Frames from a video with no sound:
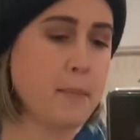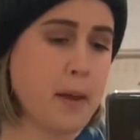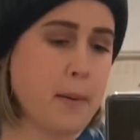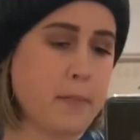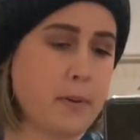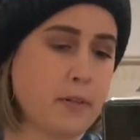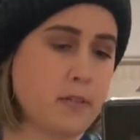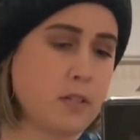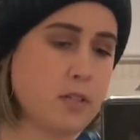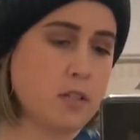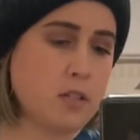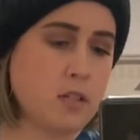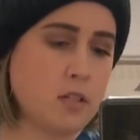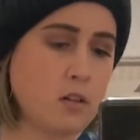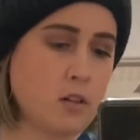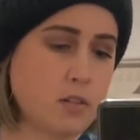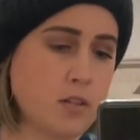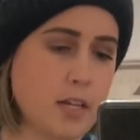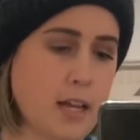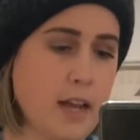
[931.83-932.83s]
post this and
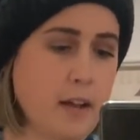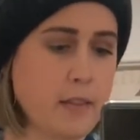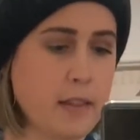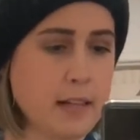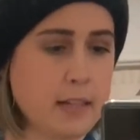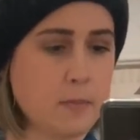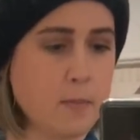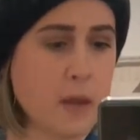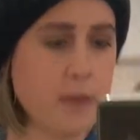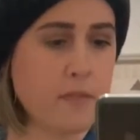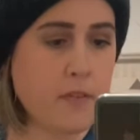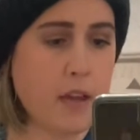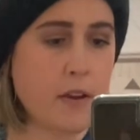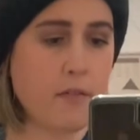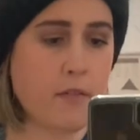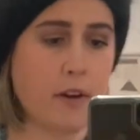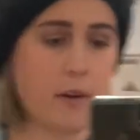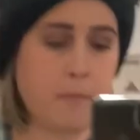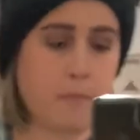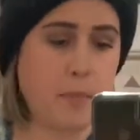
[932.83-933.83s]
y'all say, oh, that's my
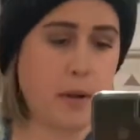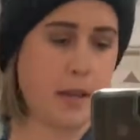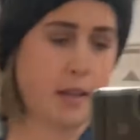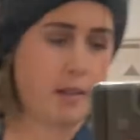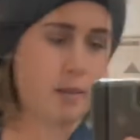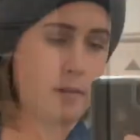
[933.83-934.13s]
favorite, but